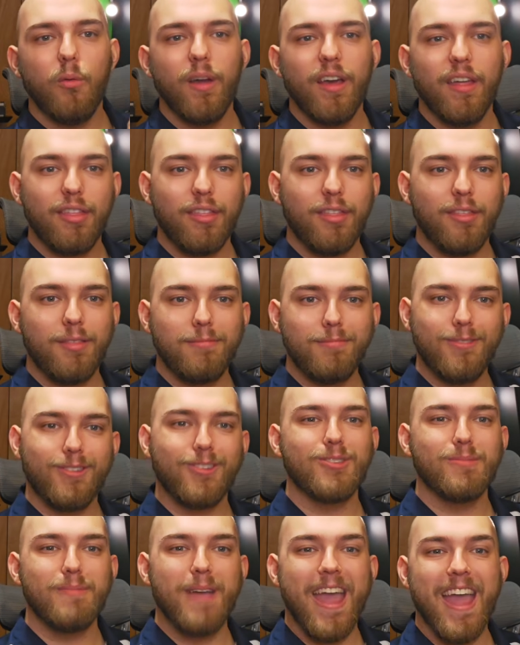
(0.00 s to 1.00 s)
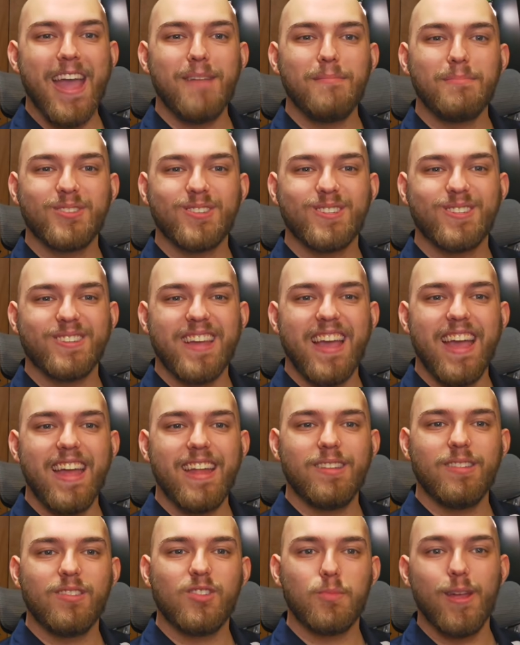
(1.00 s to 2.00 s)
with some amps
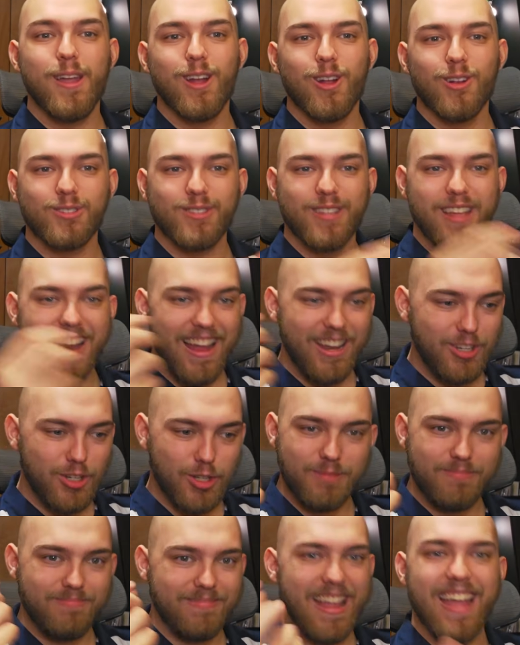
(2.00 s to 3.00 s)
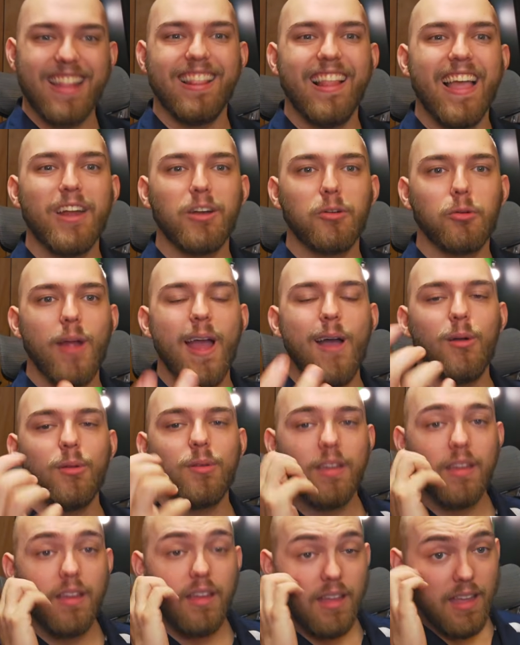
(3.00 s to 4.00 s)
and speakers that I just had laying
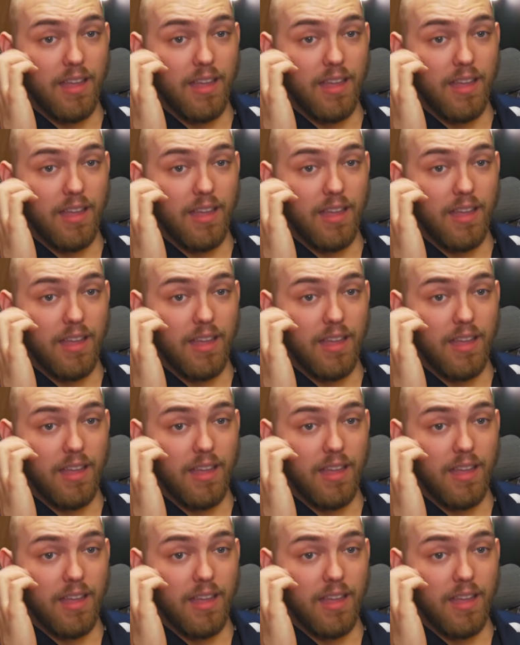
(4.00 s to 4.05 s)
around.